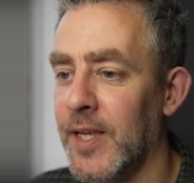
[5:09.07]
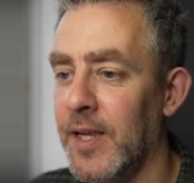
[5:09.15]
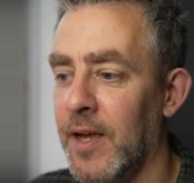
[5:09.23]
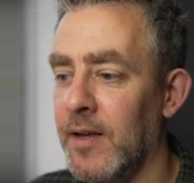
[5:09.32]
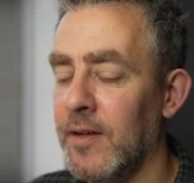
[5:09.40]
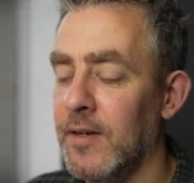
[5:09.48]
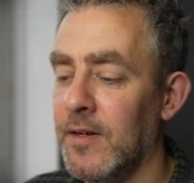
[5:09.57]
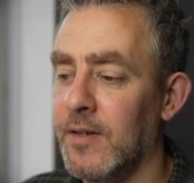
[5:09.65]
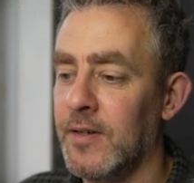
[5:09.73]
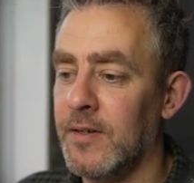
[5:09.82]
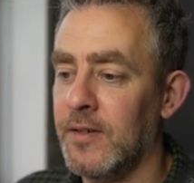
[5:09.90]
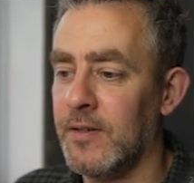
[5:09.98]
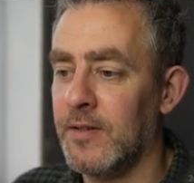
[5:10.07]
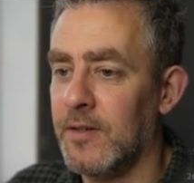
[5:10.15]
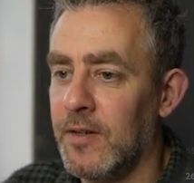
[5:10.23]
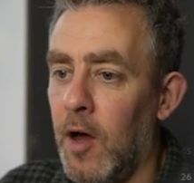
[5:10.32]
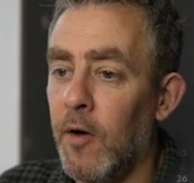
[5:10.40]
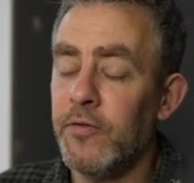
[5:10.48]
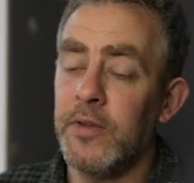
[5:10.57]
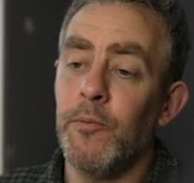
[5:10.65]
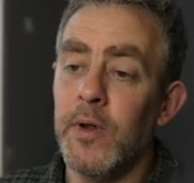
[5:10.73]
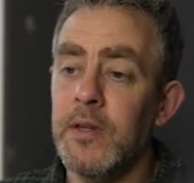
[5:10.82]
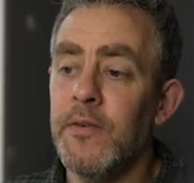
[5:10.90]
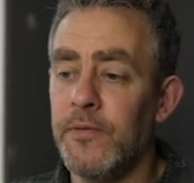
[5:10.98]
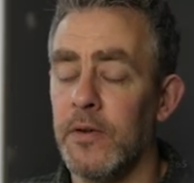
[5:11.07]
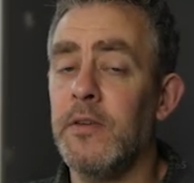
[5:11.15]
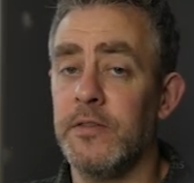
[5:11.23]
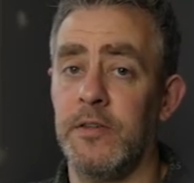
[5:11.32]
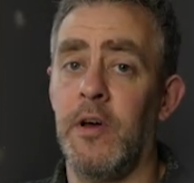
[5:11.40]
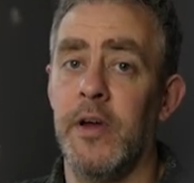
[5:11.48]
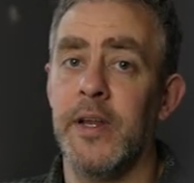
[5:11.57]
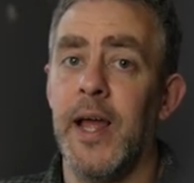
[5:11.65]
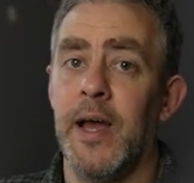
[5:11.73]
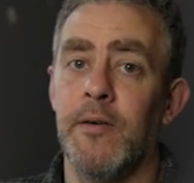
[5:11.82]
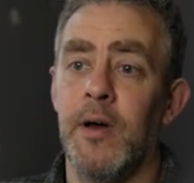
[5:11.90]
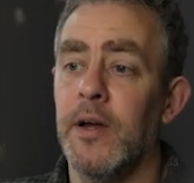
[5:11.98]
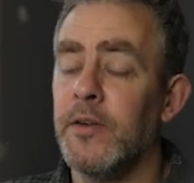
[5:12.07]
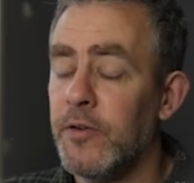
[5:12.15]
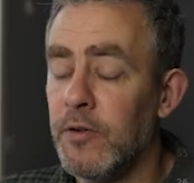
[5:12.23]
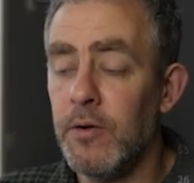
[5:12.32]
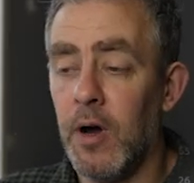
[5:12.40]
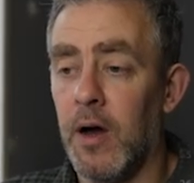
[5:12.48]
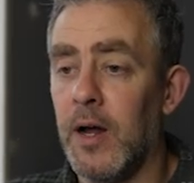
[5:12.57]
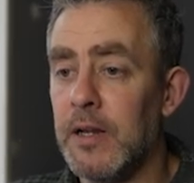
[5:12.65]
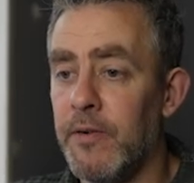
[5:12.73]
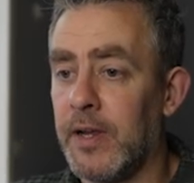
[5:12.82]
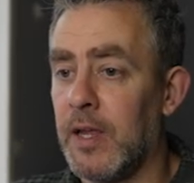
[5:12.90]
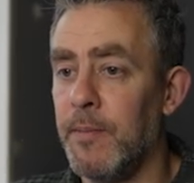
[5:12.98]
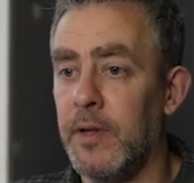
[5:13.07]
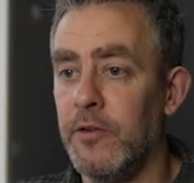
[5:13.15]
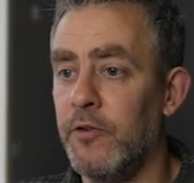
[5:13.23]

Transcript: Yeah. Obviously, when you're first starting out, I do highly recommend